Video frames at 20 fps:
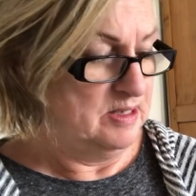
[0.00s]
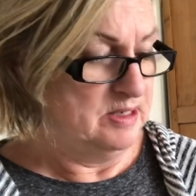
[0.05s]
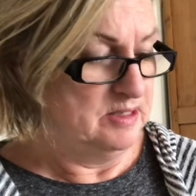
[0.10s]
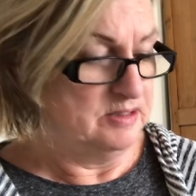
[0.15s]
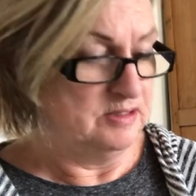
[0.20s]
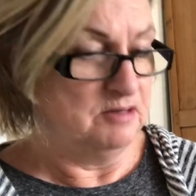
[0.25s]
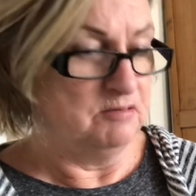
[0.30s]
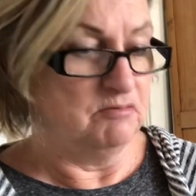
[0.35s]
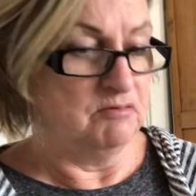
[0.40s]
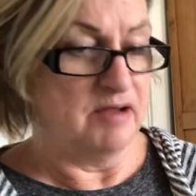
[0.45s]

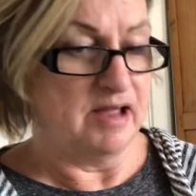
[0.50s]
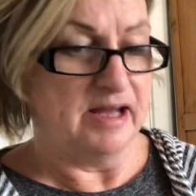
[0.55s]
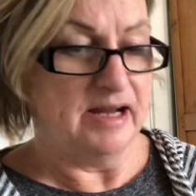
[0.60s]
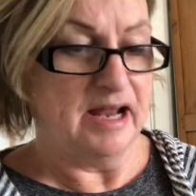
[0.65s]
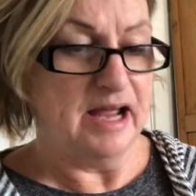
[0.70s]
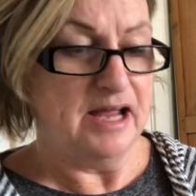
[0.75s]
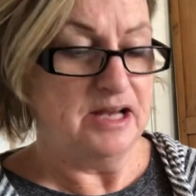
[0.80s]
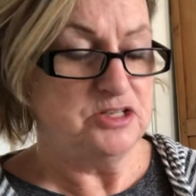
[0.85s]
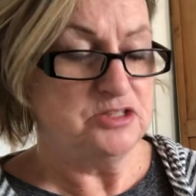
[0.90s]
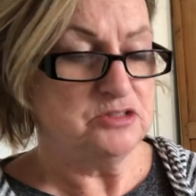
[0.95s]
The
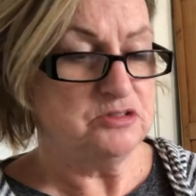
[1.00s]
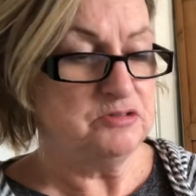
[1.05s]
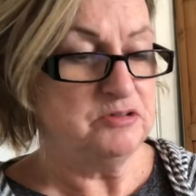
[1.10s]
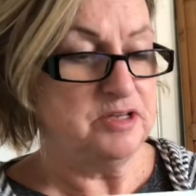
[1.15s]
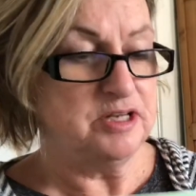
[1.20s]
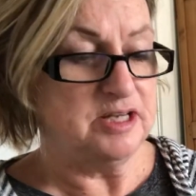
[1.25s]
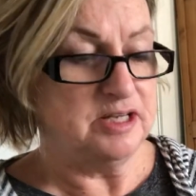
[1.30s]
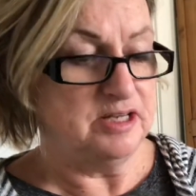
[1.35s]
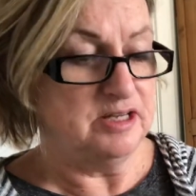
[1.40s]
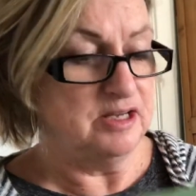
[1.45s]
red-eyed
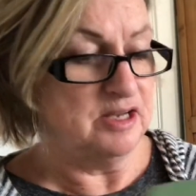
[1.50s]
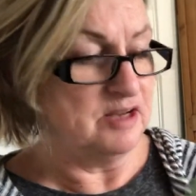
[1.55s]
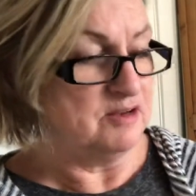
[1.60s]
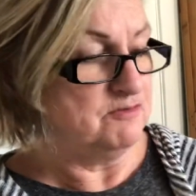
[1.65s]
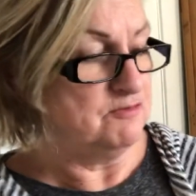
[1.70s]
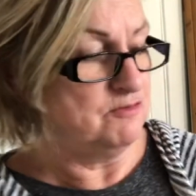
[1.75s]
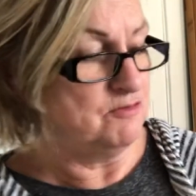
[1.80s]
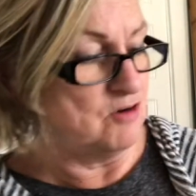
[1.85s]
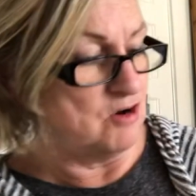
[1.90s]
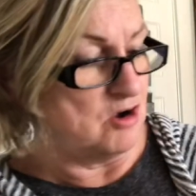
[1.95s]
tree
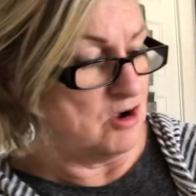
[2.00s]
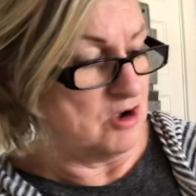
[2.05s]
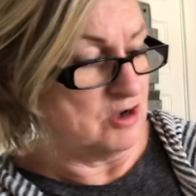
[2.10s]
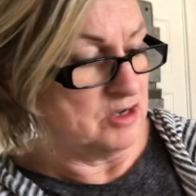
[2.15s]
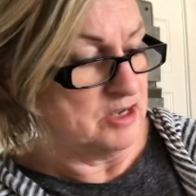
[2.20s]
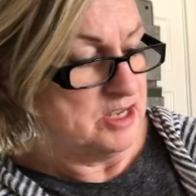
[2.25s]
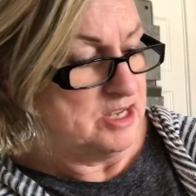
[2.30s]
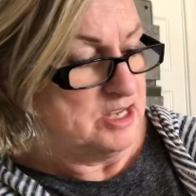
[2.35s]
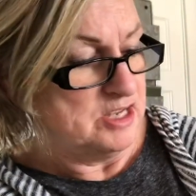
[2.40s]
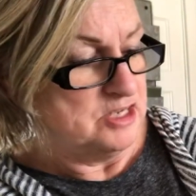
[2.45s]
frog
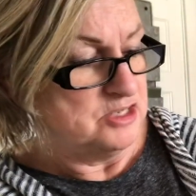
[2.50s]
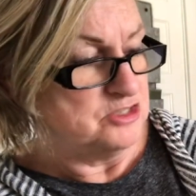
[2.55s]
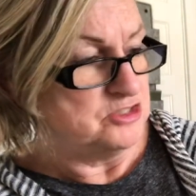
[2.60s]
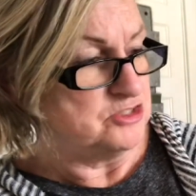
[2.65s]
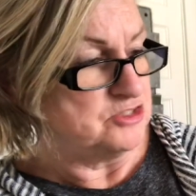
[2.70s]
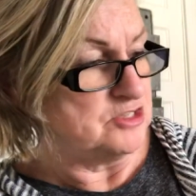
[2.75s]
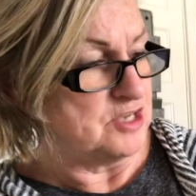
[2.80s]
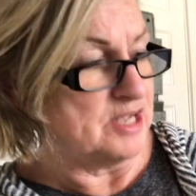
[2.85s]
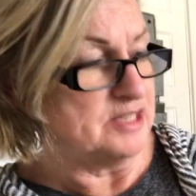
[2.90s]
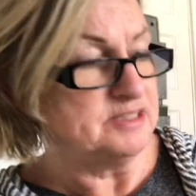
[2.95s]

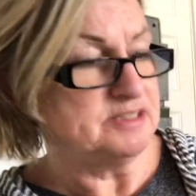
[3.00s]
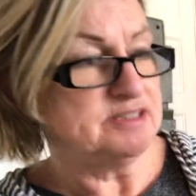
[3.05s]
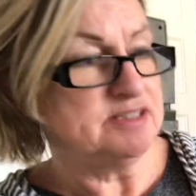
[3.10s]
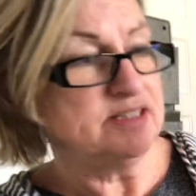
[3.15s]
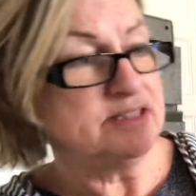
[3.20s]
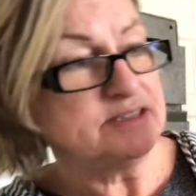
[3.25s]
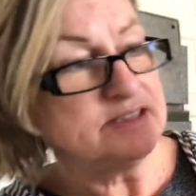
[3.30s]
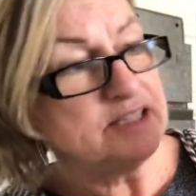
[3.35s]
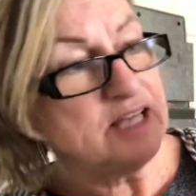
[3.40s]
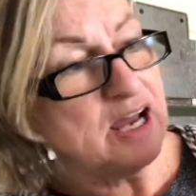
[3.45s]
shuts
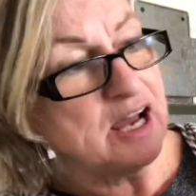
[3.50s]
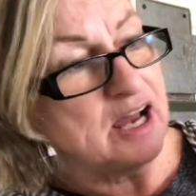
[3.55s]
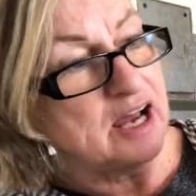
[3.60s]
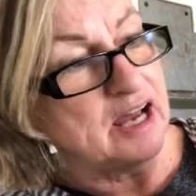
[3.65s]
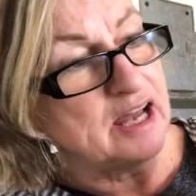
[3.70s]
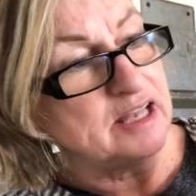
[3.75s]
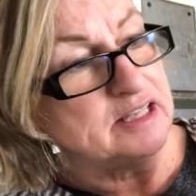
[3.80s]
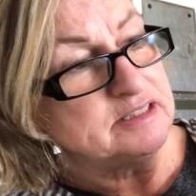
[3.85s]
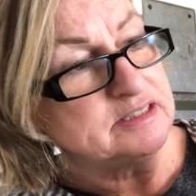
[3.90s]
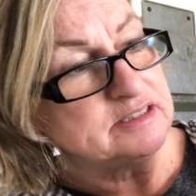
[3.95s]
its
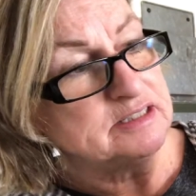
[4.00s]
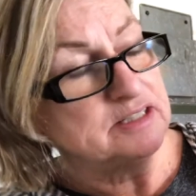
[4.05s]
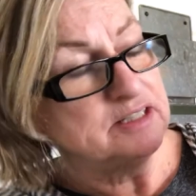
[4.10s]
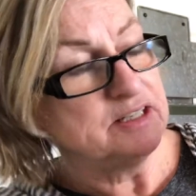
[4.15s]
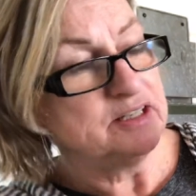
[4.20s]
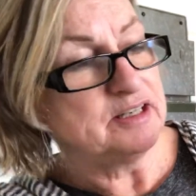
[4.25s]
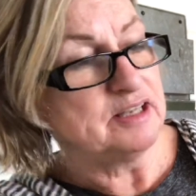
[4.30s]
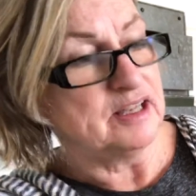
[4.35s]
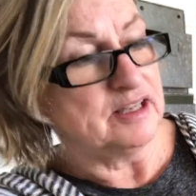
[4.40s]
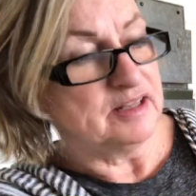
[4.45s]
eyes.
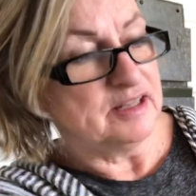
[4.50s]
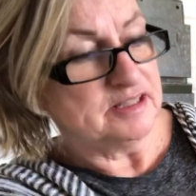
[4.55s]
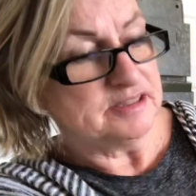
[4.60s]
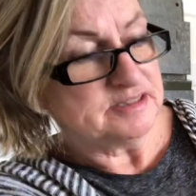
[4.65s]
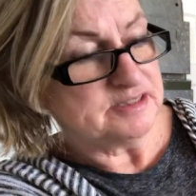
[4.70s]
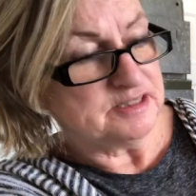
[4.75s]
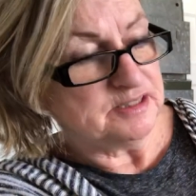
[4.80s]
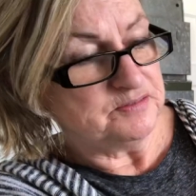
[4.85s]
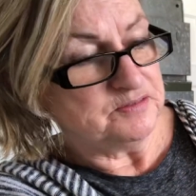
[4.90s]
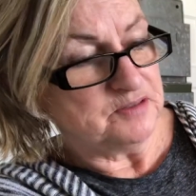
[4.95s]
Now let's
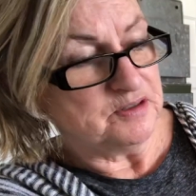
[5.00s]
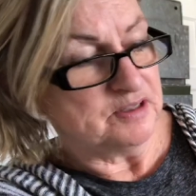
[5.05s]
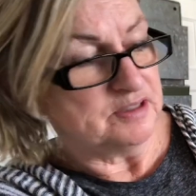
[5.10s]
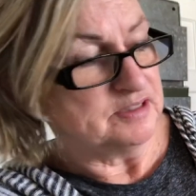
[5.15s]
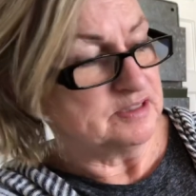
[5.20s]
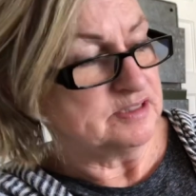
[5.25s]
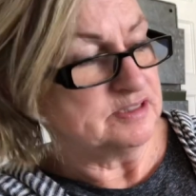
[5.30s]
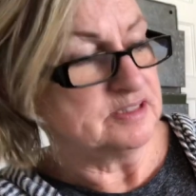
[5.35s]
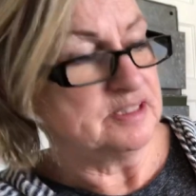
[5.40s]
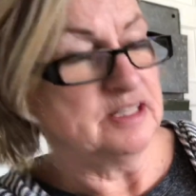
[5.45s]
see if you can
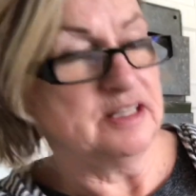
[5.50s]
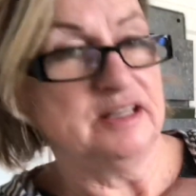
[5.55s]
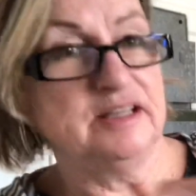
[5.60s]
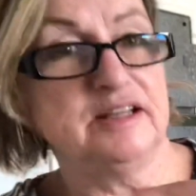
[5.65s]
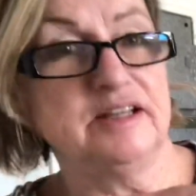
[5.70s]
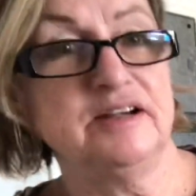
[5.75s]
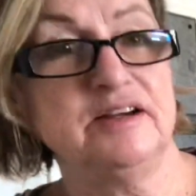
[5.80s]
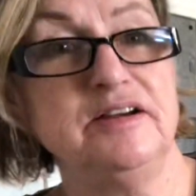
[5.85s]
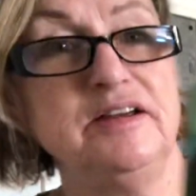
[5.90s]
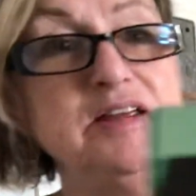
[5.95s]
see.
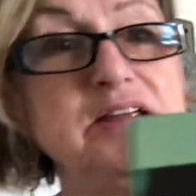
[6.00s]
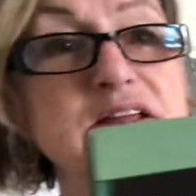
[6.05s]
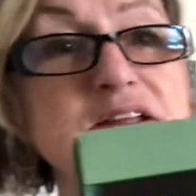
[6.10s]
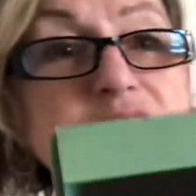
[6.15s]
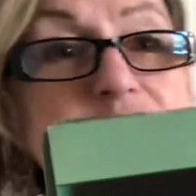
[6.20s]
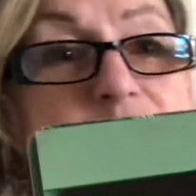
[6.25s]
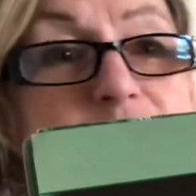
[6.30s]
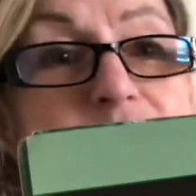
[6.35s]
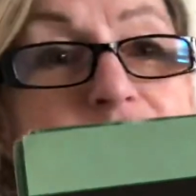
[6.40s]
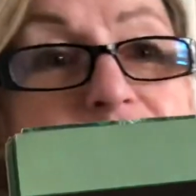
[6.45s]
There he
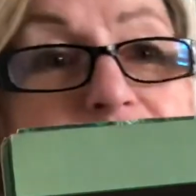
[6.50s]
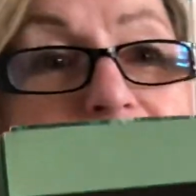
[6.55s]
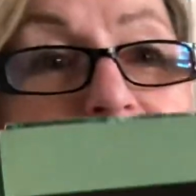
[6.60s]
is with his